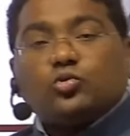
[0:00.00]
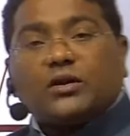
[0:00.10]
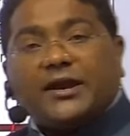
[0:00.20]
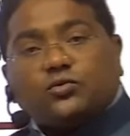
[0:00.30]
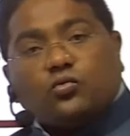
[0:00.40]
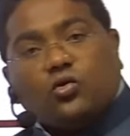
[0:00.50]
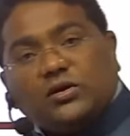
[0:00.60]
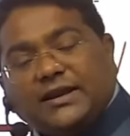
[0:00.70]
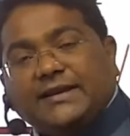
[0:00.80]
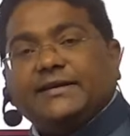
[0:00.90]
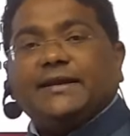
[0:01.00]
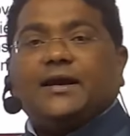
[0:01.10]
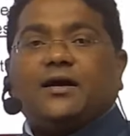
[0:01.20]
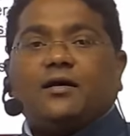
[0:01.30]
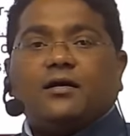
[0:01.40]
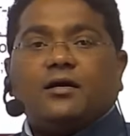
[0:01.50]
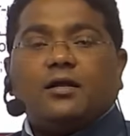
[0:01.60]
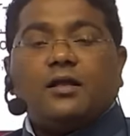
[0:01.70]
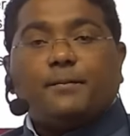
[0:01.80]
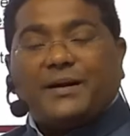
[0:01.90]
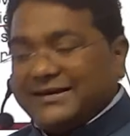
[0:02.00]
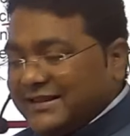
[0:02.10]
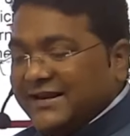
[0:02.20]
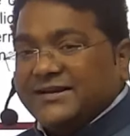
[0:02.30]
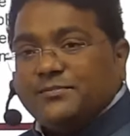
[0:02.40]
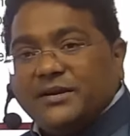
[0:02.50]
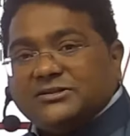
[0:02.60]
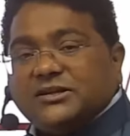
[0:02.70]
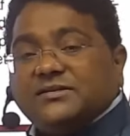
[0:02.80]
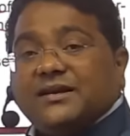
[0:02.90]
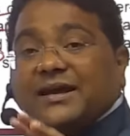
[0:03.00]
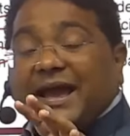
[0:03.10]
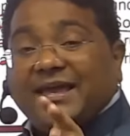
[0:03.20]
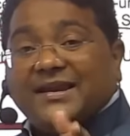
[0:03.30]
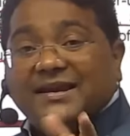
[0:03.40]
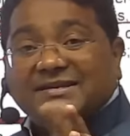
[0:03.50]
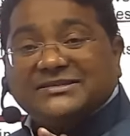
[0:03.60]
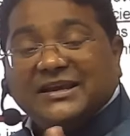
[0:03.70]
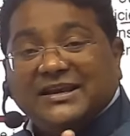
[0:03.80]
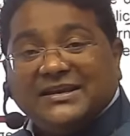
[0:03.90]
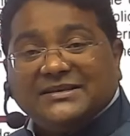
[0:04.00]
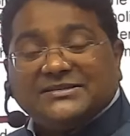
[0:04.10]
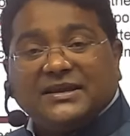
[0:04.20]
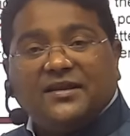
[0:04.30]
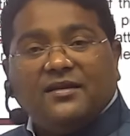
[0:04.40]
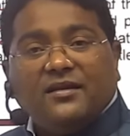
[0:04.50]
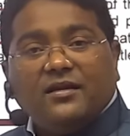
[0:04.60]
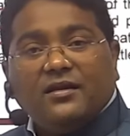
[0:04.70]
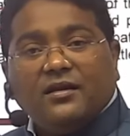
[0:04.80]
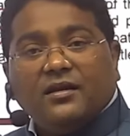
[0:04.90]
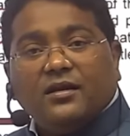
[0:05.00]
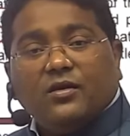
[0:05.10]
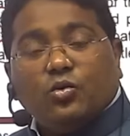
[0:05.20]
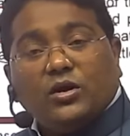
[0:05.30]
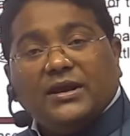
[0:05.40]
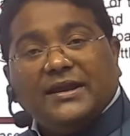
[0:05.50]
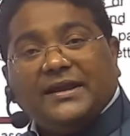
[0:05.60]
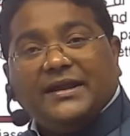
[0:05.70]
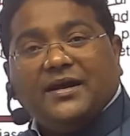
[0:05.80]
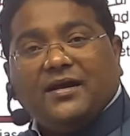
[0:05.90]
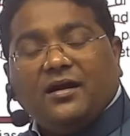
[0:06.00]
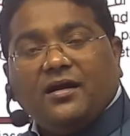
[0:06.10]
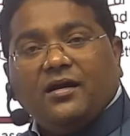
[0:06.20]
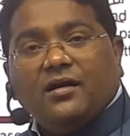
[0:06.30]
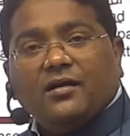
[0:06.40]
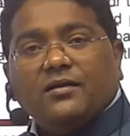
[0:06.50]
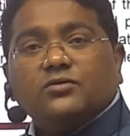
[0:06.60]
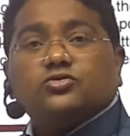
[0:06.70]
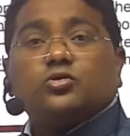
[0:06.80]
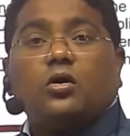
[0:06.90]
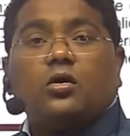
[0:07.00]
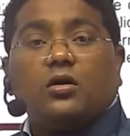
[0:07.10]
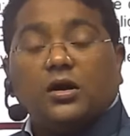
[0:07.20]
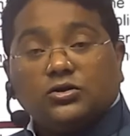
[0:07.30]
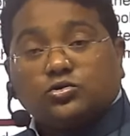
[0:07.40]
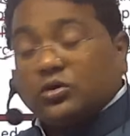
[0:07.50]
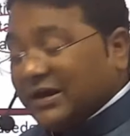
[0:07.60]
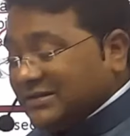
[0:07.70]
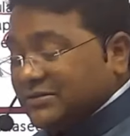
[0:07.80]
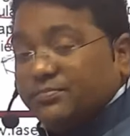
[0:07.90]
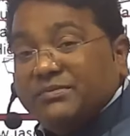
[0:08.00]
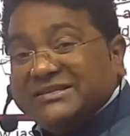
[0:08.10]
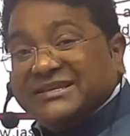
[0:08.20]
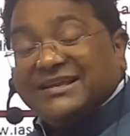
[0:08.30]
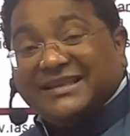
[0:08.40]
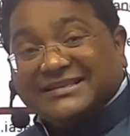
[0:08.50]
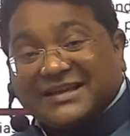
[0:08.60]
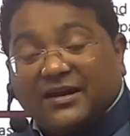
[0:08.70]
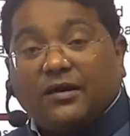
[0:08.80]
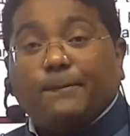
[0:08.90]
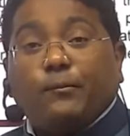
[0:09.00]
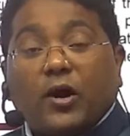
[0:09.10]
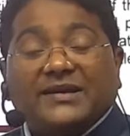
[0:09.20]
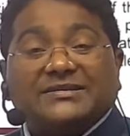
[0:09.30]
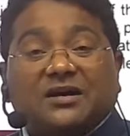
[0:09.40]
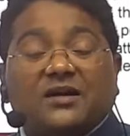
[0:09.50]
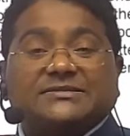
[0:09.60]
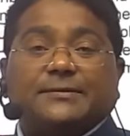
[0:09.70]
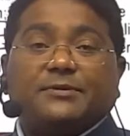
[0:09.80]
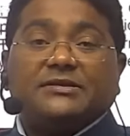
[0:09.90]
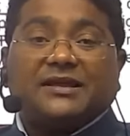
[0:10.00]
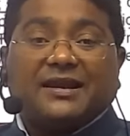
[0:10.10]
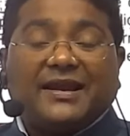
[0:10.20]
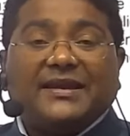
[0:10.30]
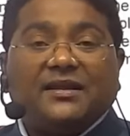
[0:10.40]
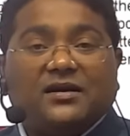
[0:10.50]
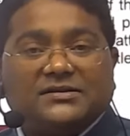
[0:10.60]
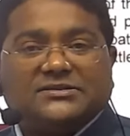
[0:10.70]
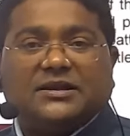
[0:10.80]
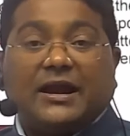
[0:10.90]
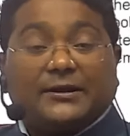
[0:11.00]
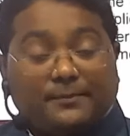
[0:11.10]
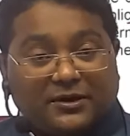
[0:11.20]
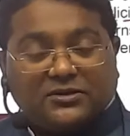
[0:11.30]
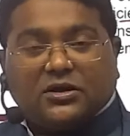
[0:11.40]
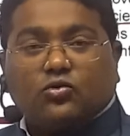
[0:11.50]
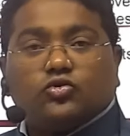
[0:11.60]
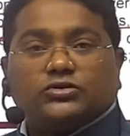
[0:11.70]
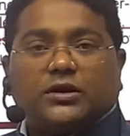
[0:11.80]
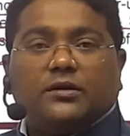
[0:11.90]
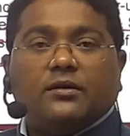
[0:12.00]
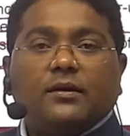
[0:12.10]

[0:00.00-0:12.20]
write only India. But they didn't mention that iron and steel industry, only India. So students missing these kind of points, concept in the writing answer, attempting the question.